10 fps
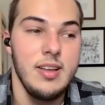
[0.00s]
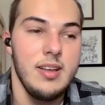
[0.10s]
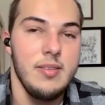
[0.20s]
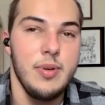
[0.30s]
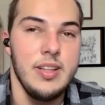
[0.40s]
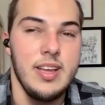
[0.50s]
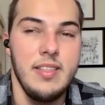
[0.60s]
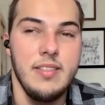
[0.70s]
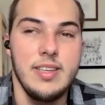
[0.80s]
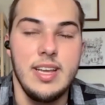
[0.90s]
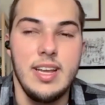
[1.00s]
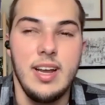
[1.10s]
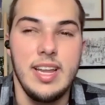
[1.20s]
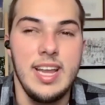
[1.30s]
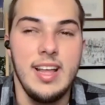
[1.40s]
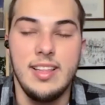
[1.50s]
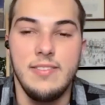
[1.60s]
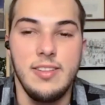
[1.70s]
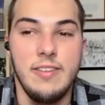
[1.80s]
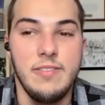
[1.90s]
But at the end of the day, I can't live
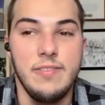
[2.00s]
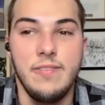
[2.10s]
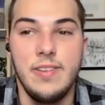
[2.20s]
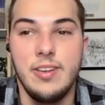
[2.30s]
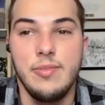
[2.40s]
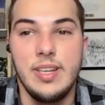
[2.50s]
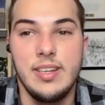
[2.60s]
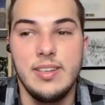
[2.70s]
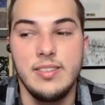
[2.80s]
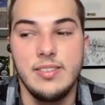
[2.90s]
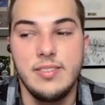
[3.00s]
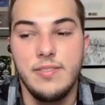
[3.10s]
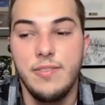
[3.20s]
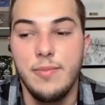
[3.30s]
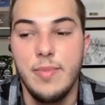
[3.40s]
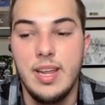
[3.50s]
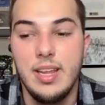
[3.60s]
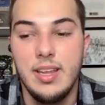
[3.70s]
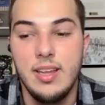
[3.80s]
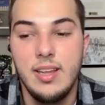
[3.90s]
life in fear because for
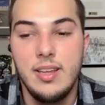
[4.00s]
me,